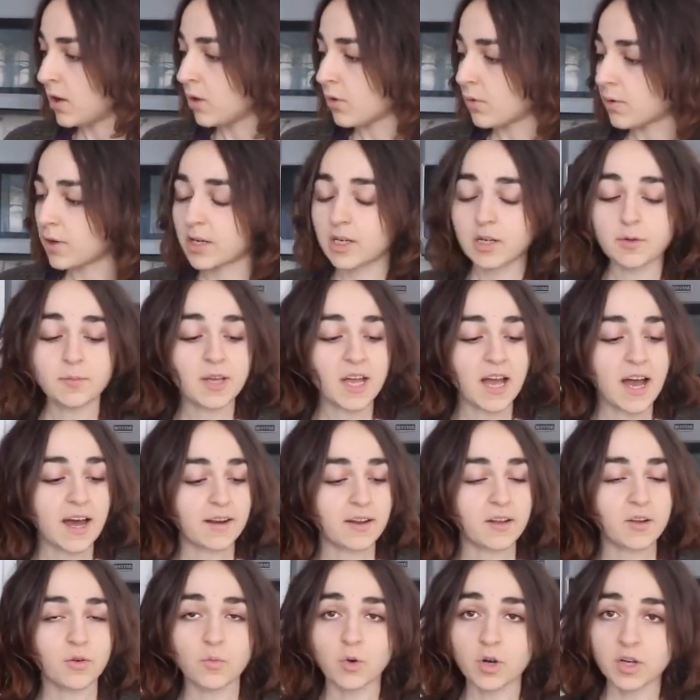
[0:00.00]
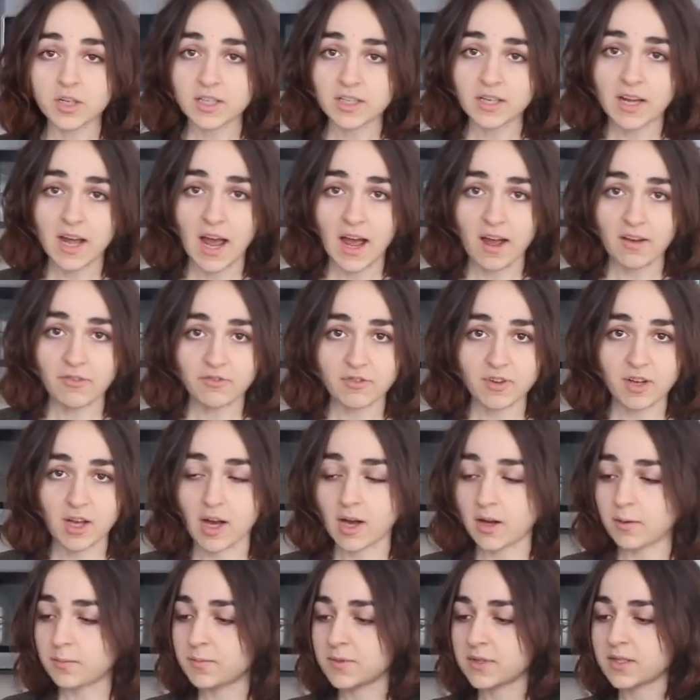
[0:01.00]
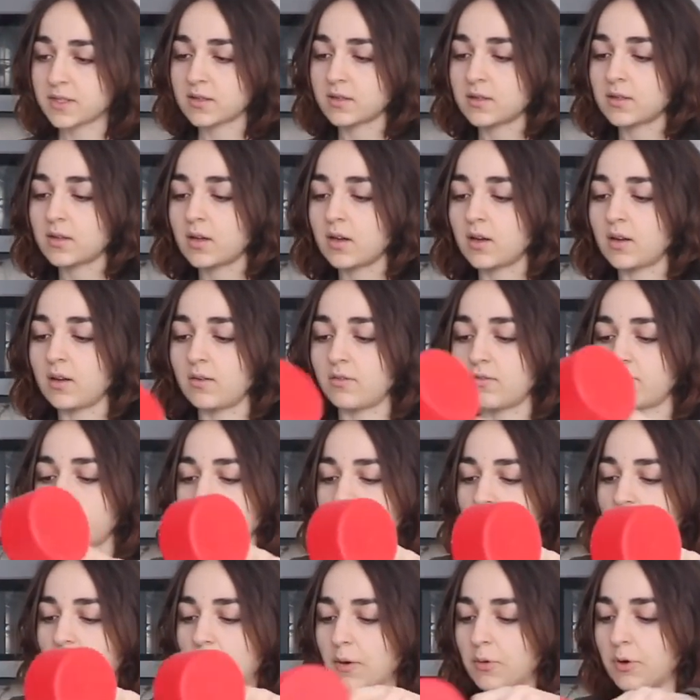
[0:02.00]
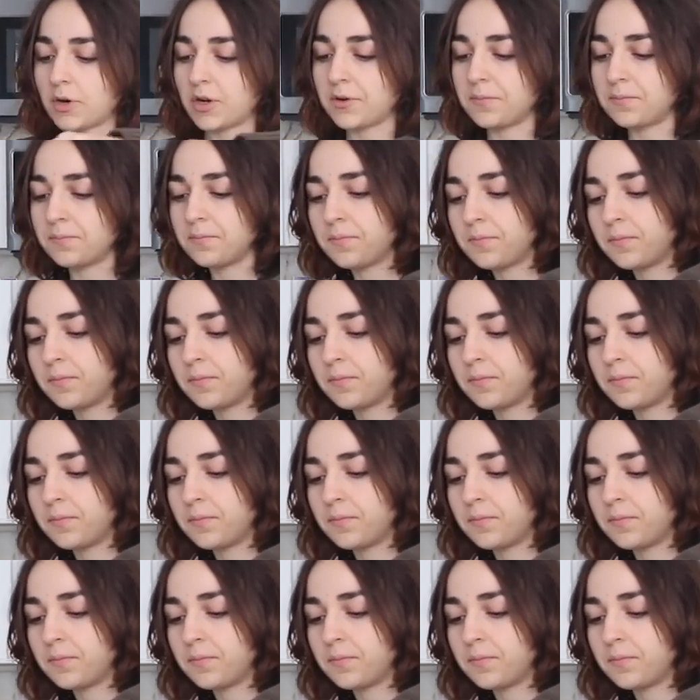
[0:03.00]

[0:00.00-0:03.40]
We're gonna be adding 1.5 cups of flour.